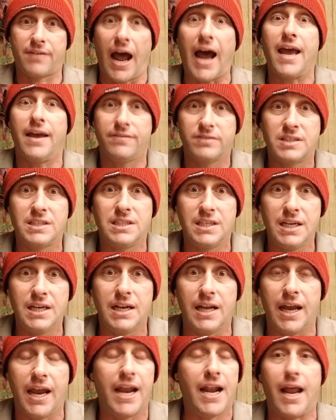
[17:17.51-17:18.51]
I have seen
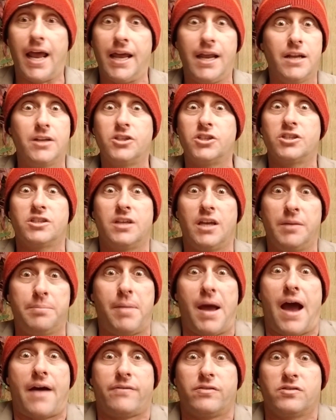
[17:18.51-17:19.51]
it, and it
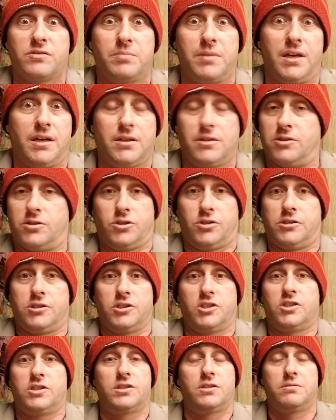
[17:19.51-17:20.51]
baffles me. It's
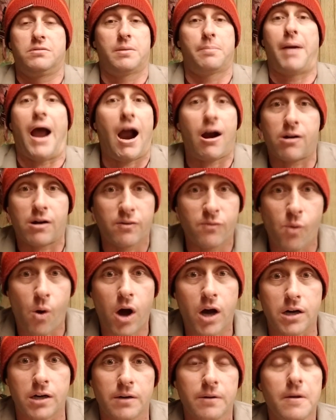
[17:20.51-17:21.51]
just the power of
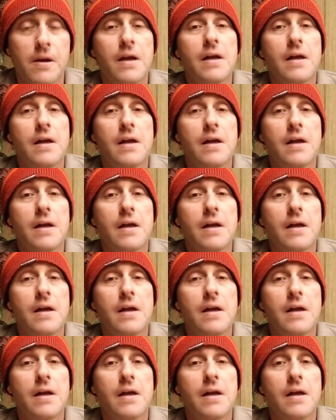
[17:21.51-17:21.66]
water.